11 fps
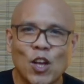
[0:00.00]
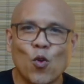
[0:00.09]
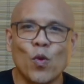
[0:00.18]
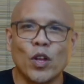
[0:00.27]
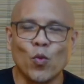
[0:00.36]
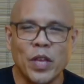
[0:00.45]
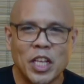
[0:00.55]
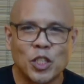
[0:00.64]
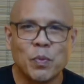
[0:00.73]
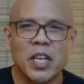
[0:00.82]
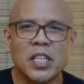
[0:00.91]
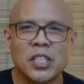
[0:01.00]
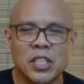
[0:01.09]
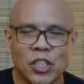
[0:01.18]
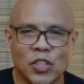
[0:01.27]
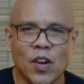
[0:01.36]
when we experience
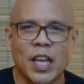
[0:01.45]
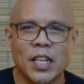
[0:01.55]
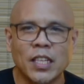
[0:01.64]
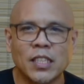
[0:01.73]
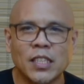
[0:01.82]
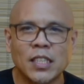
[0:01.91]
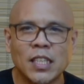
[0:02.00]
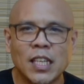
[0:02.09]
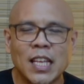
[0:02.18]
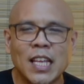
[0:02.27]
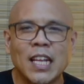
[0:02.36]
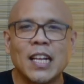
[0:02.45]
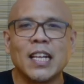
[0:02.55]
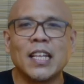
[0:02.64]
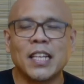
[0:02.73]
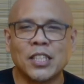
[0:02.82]
these trials,
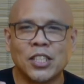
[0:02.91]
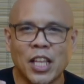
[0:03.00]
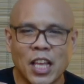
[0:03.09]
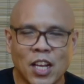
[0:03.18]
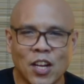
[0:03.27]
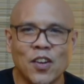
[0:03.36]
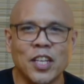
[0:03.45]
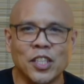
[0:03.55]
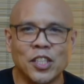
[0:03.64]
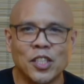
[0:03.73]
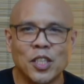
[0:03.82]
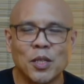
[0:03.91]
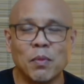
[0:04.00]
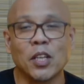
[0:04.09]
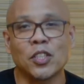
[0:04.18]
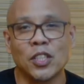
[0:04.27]
let us take courage,
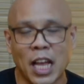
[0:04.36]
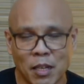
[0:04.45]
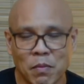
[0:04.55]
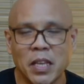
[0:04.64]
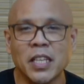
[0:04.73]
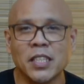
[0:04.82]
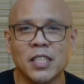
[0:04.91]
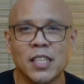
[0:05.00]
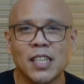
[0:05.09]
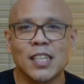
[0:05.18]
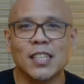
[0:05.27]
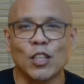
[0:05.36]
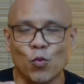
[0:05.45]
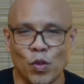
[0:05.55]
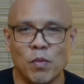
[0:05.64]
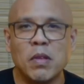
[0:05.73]
because that means
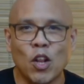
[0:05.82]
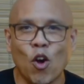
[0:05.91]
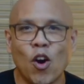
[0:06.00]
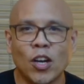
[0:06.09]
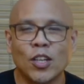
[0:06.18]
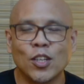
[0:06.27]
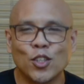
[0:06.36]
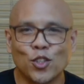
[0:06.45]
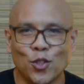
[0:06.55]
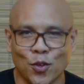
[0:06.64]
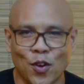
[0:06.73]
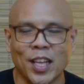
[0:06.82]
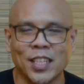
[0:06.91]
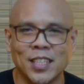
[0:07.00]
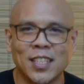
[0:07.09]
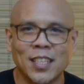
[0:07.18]
that we belong to
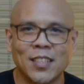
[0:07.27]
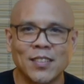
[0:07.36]
Christ.